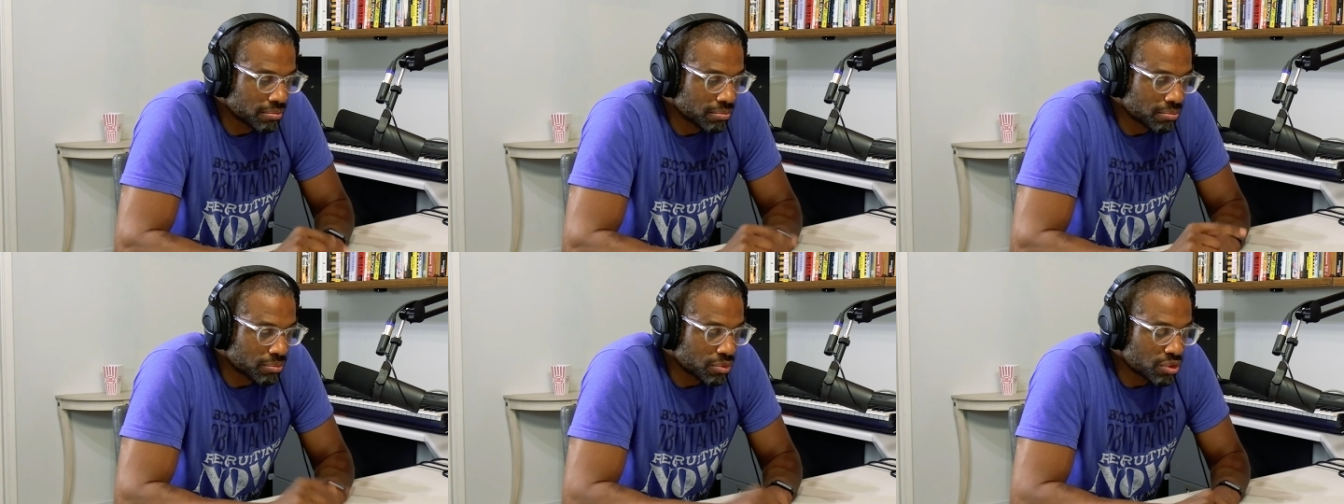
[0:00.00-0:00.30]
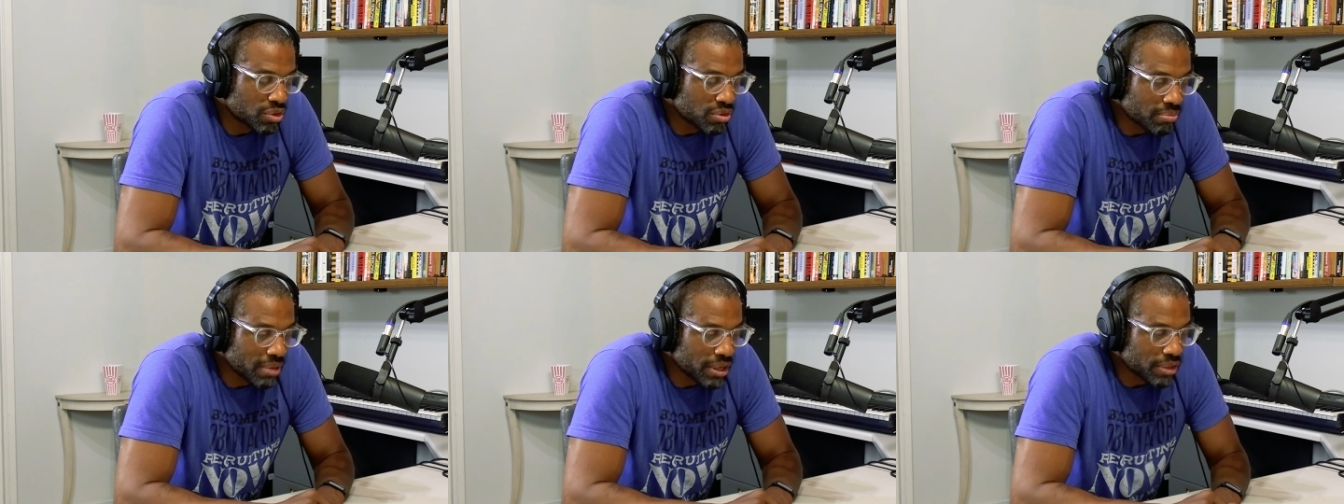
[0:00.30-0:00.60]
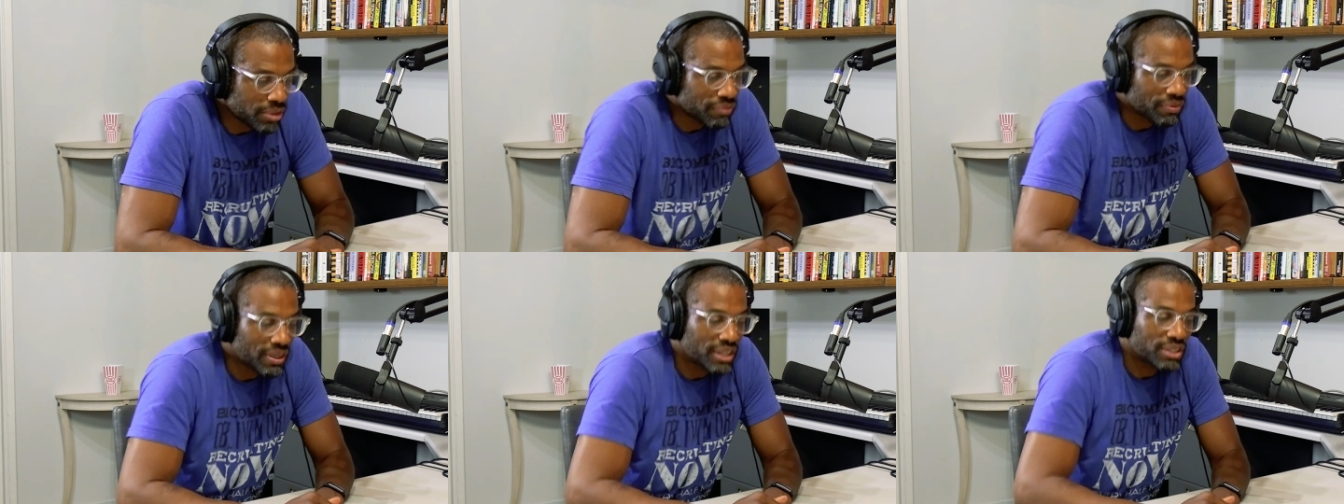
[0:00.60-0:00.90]
more
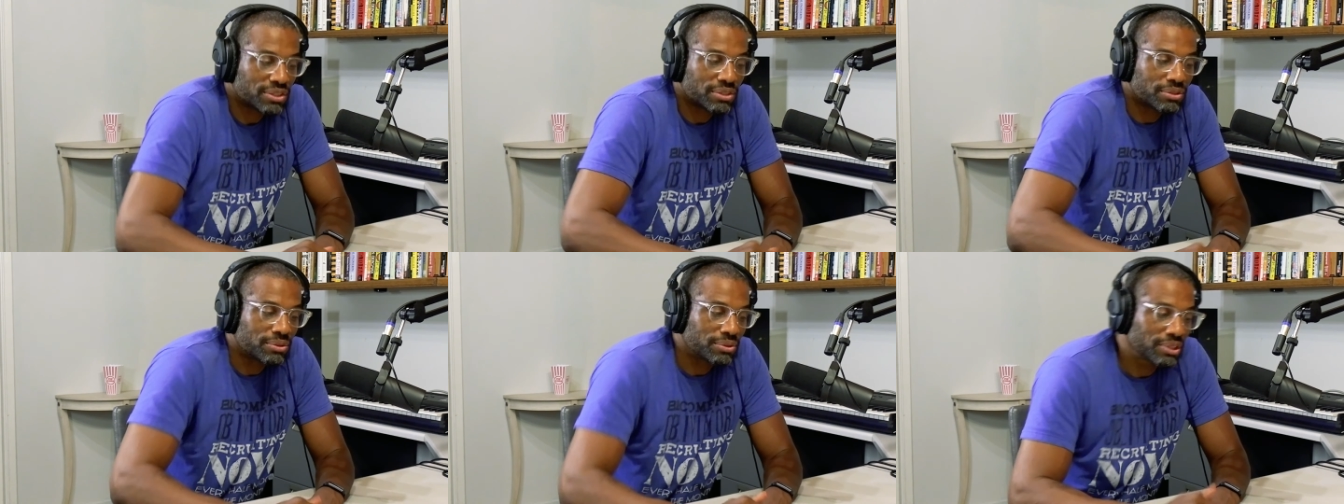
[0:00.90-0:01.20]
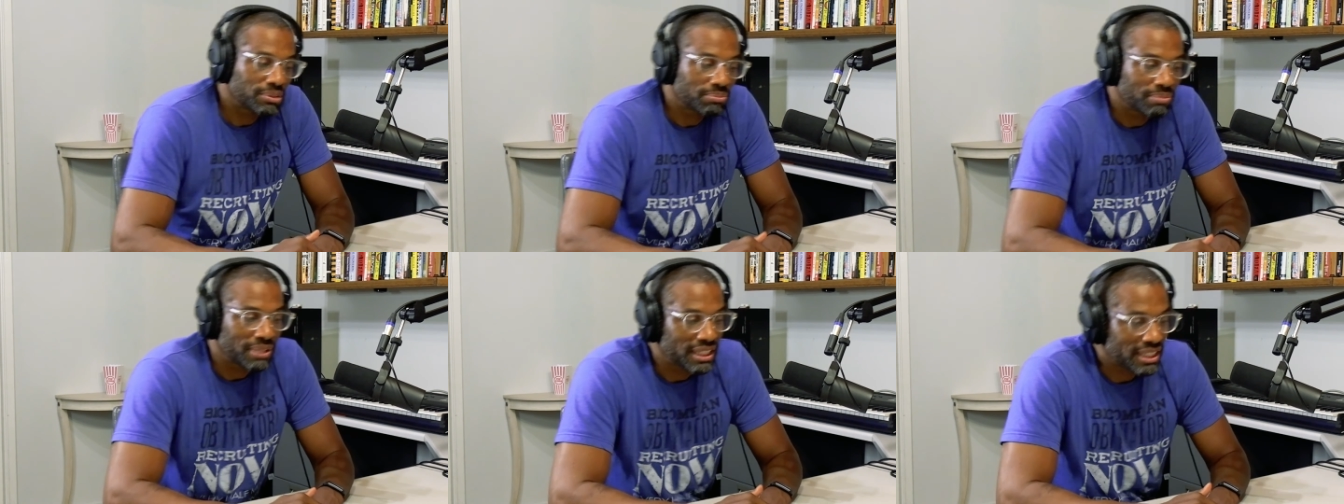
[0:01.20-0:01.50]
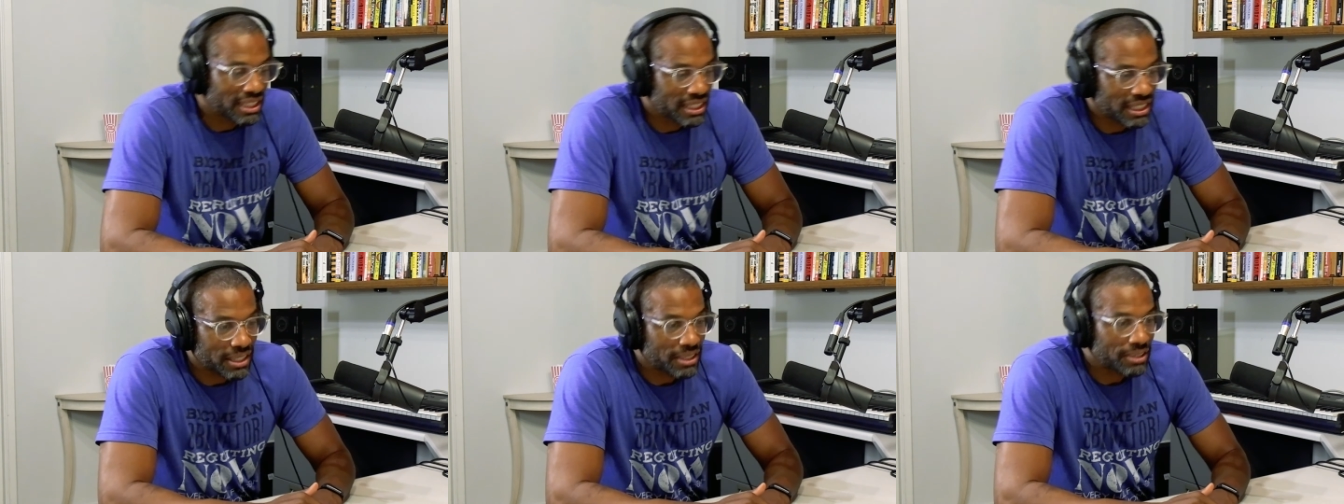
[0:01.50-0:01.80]
motivational
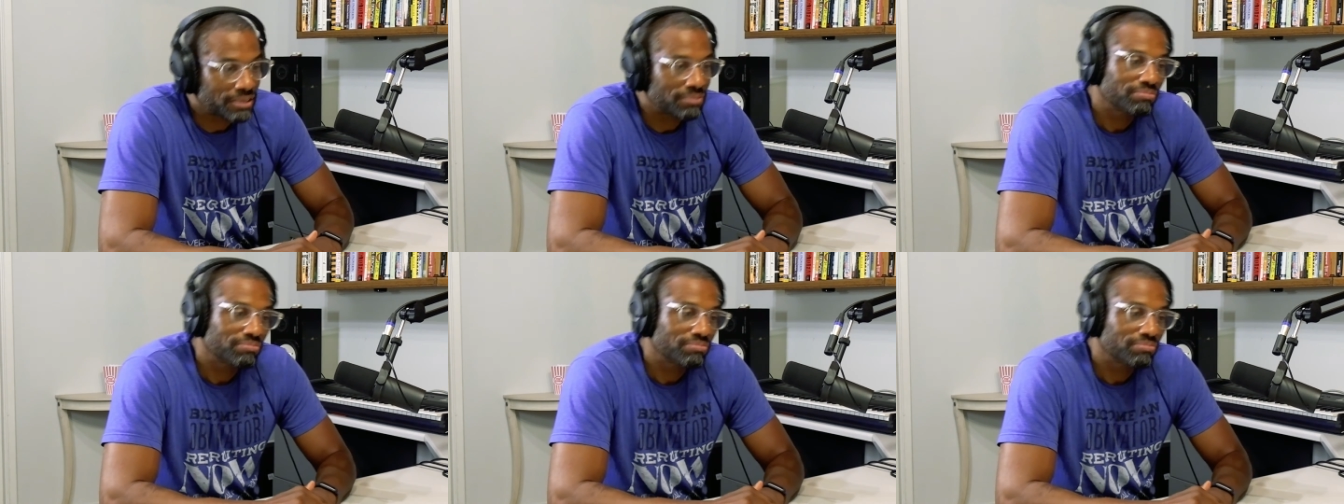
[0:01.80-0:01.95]
speaking.